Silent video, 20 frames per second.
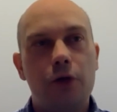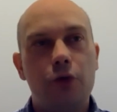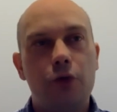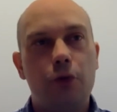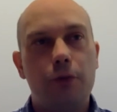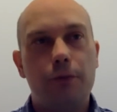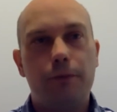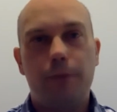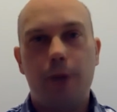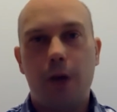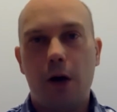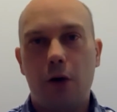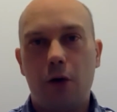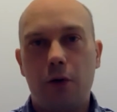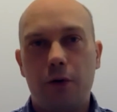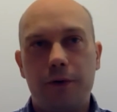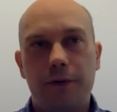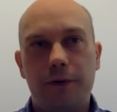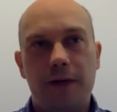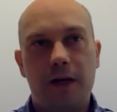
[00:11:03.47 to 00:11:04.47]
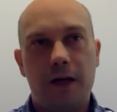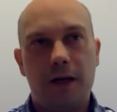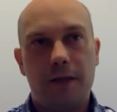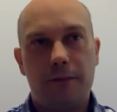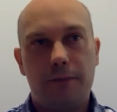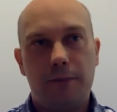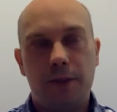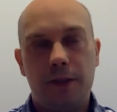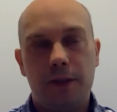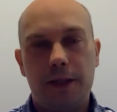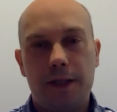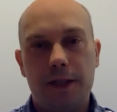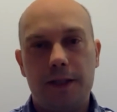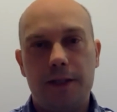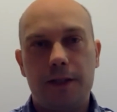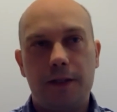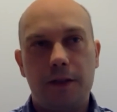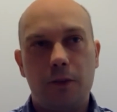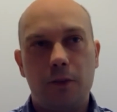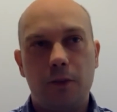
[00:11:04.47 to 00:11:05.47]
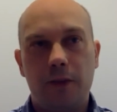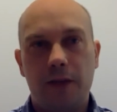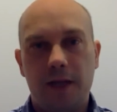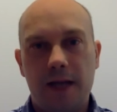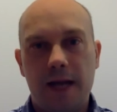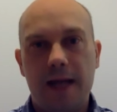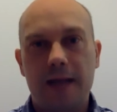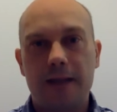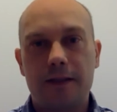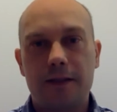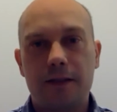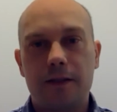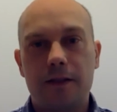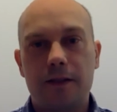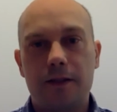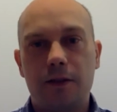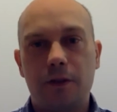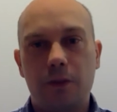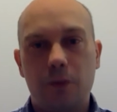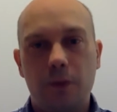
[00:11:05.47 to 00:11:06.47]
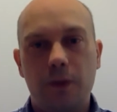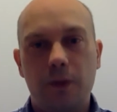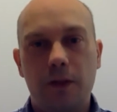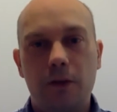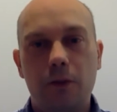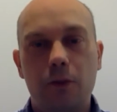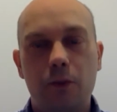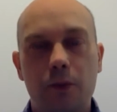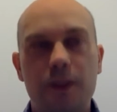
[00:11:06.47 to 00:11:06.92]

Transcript: to empower their employees within access with